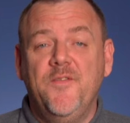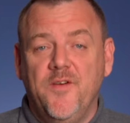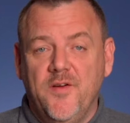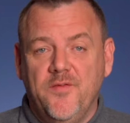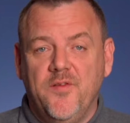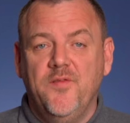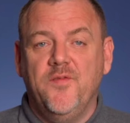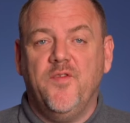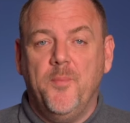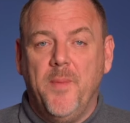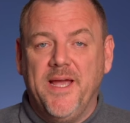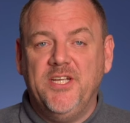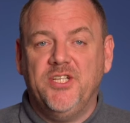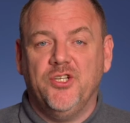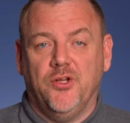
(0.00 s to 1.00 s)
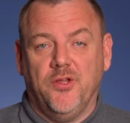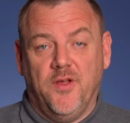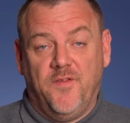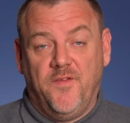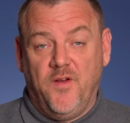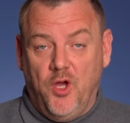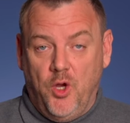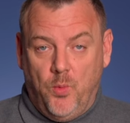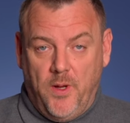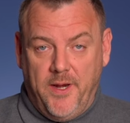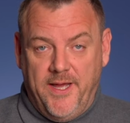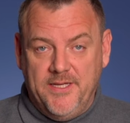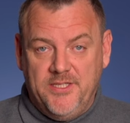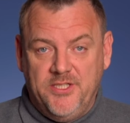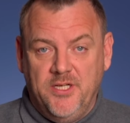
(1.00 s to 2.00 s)
further information on the FLIR One
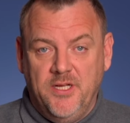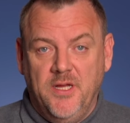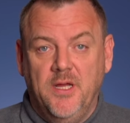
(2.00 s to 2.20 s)
Edge,